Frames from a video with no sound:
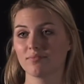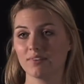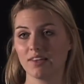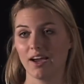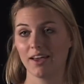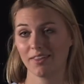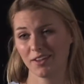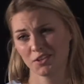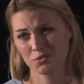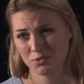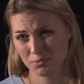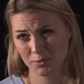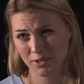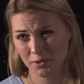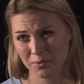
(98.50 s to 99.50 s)
I thought she was
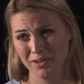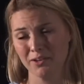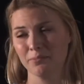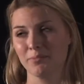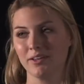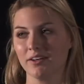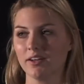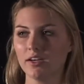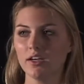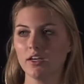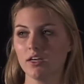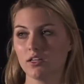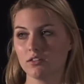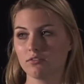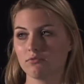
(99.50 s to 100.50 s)
pretty weird, but
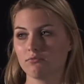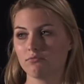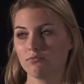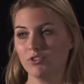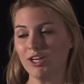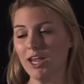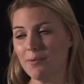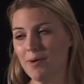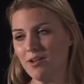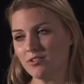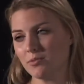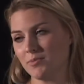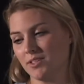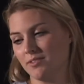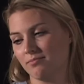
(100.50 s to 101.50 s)
she came out to
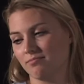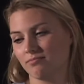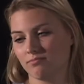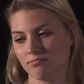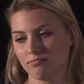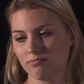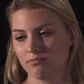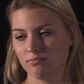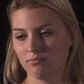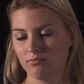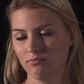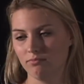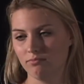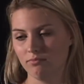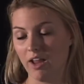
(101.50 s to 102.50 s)
be
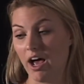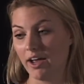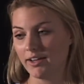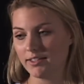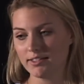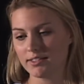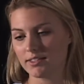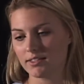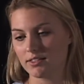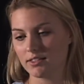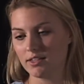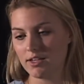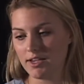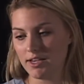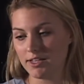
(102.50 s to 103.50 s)
nice, and
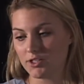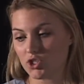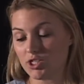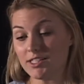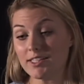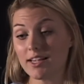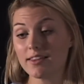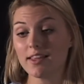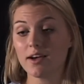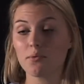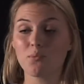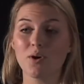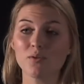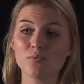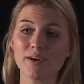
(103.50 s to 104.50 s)
she said that
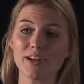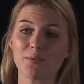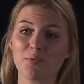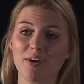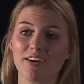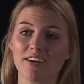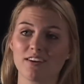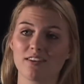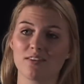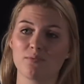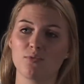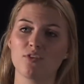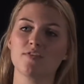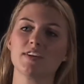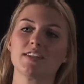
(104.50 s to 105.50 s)
one way to break into the
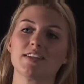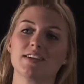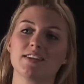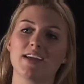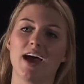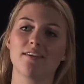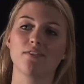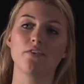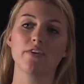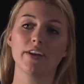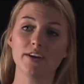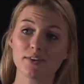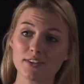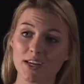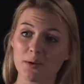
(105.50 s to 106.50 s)
movies is to have a
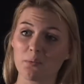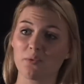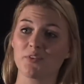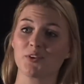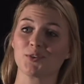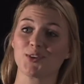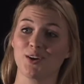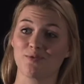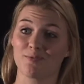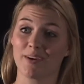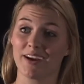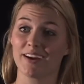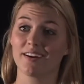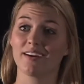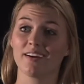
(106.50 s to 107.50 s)
videotape of yourself
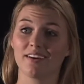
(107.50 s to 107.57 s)
made.